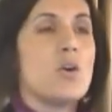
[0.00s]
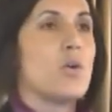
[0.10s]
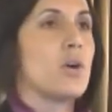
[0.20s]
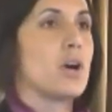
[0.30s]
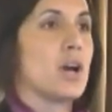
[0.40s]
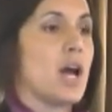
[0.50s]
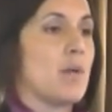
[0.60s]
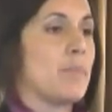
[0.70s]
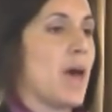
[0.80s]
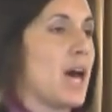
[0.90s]
or
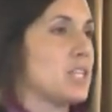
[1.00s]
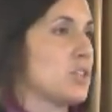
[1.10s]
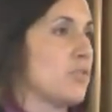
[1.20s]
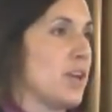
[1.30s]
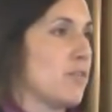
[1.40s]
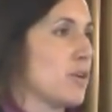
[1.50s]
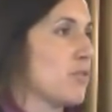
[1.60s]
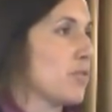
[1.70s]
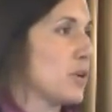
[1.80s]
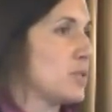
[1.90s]
add your favorite
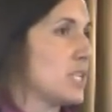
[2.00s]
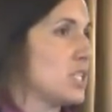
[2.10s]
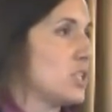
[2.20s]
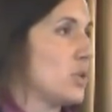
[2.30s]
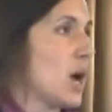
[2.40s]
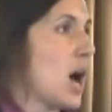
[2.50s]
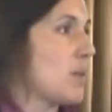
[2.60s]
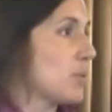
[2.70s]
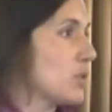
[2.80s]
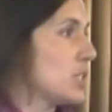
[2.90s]
fruits into a
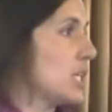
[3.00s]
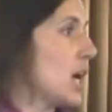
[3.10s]
high-protein,